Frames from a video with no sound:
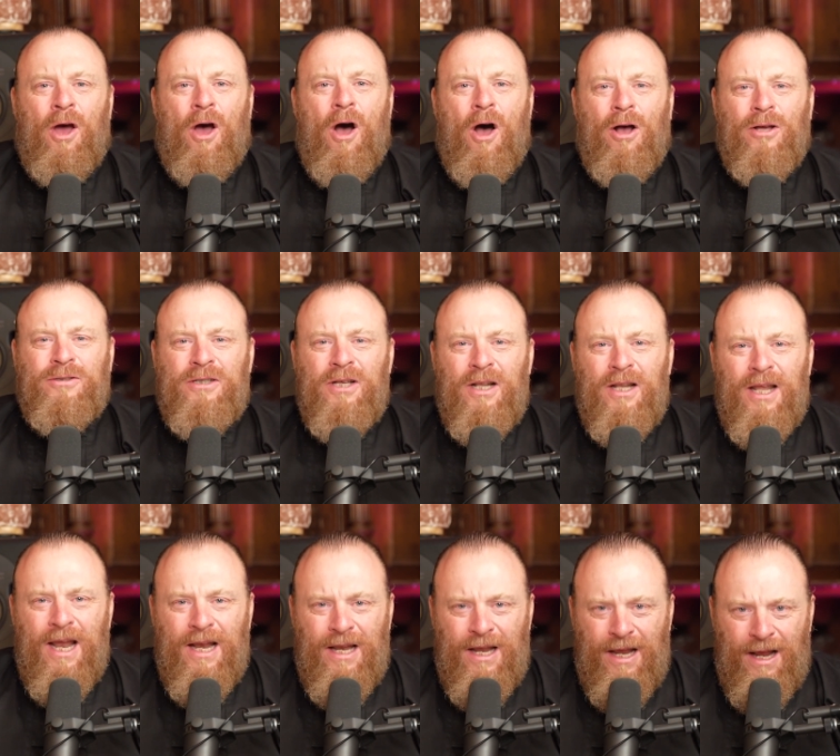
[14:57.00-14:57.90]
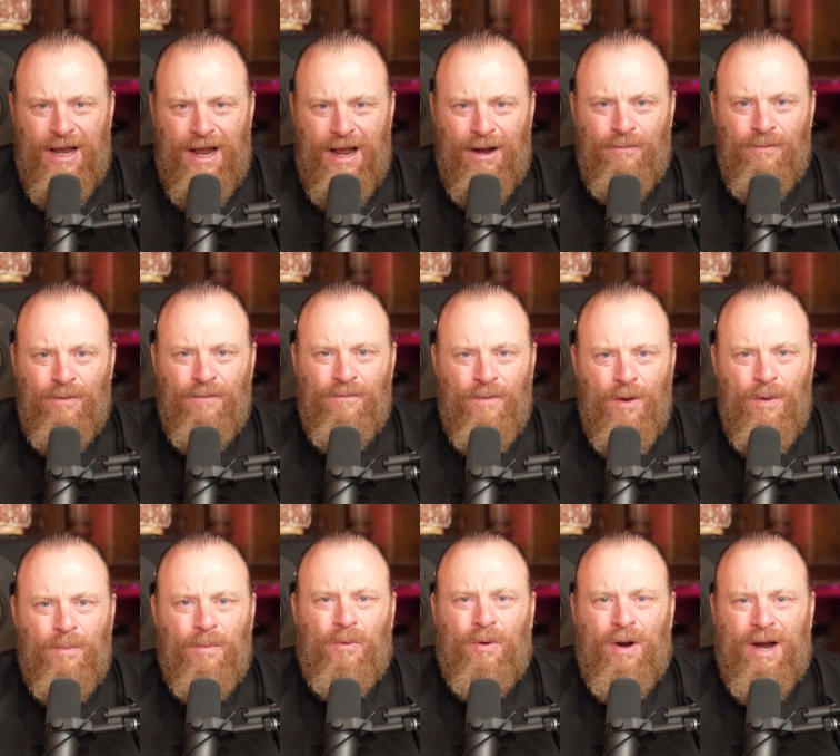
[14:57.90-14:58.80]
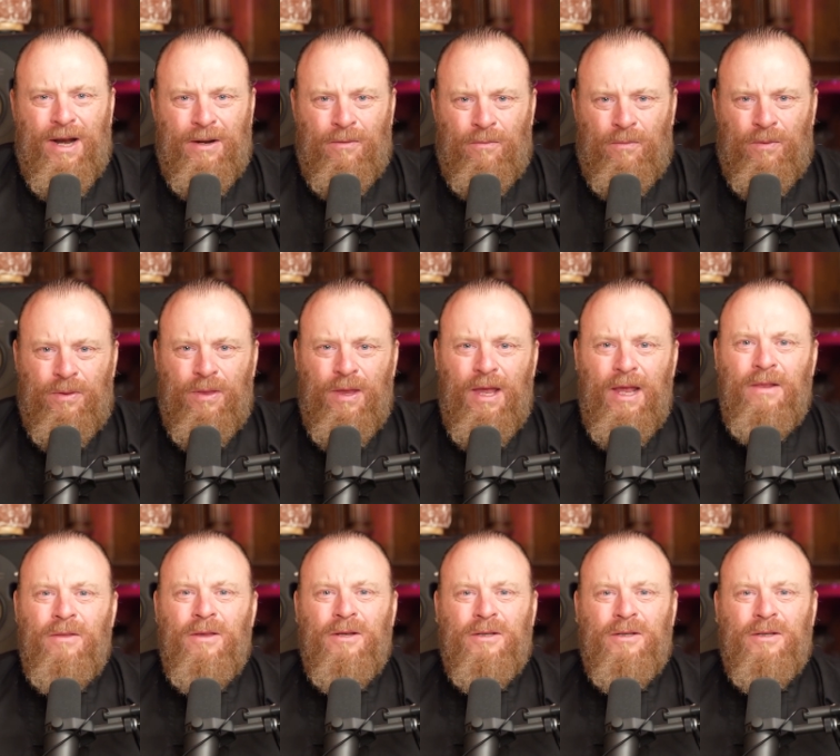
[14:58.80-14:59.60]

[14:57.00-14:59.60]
oscillating and reverberating within